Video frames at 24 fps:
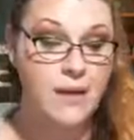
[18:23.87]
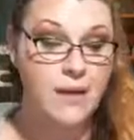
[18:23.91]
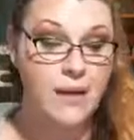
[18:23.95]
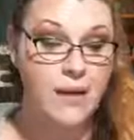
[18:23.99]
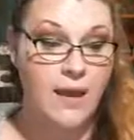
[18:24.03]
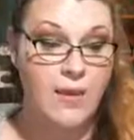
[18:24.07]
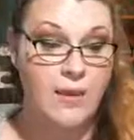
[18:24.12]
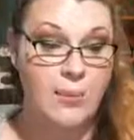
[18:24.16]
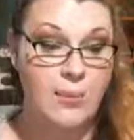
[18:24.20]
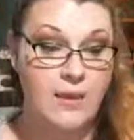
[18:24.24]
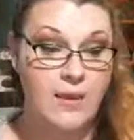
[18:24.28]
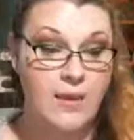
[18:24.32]

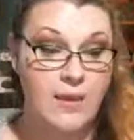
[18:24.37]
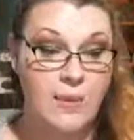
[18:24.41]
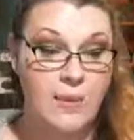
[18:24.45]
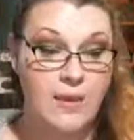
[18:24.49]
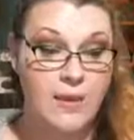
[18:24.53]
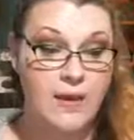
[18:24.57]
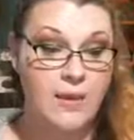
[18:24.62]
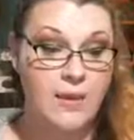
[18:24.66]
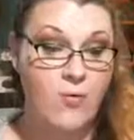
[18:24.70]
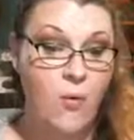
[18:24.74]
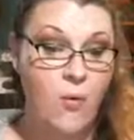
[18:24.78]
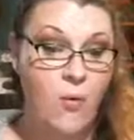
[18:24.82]
and play a
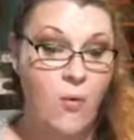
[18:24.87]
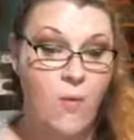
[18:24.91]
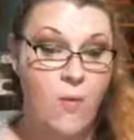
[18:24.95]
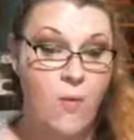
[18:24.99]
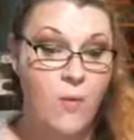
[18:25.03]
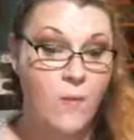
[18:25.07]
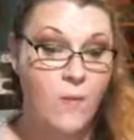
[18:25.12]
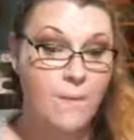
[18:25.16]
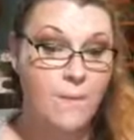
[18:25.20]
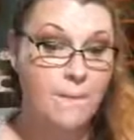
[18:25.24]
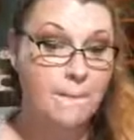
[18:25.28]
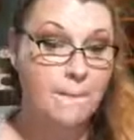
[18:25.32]
big
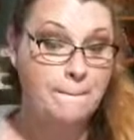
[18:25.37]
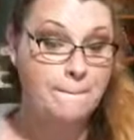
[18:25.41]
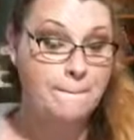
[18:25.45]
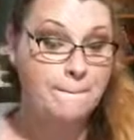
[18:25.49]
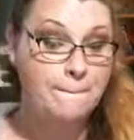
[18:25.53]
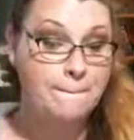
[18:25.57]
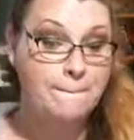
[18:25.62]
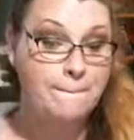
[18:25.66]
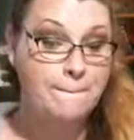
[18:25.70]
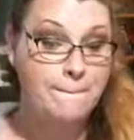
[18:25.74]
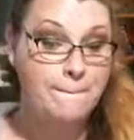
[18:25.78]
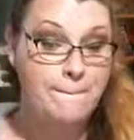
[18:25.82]
role,
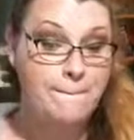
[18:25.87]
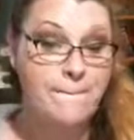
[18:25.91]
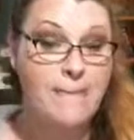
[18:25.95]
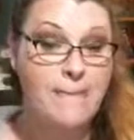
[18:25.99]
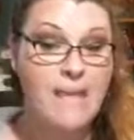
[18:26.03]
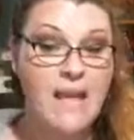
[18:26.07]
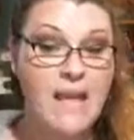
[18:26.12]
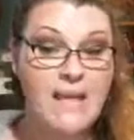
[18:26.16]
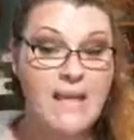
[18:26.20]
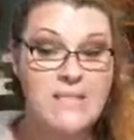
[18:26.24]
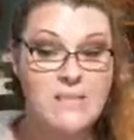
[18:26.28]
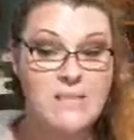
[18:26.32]

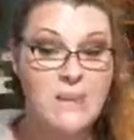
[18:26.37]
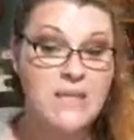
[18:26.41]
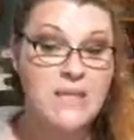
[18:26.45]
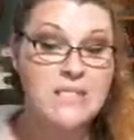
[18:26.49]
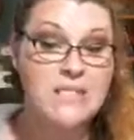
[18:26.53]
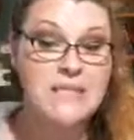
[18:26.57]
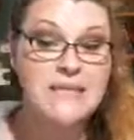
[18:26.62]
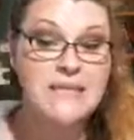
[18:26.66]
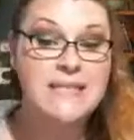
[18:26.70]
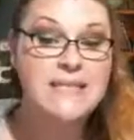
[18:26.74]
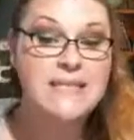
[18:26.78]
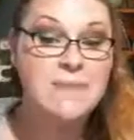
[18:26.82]

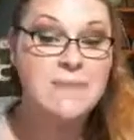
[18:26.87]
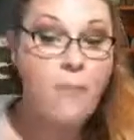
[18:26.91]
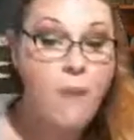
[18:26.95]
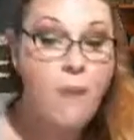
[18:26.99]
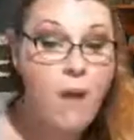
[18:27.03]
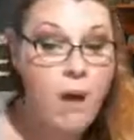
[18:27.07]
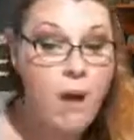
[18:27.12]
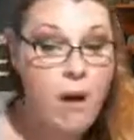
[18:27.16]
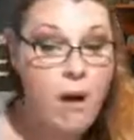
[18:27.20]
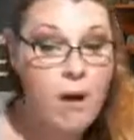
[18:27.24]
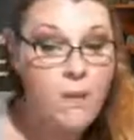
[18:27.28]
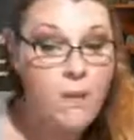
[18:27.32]
especially his
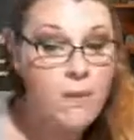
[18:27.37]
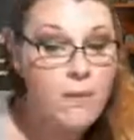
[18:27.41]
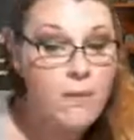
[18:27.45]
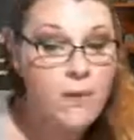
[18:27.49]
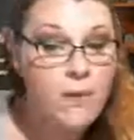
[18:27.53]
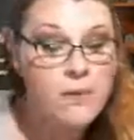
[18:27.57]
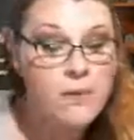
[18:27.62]
mom.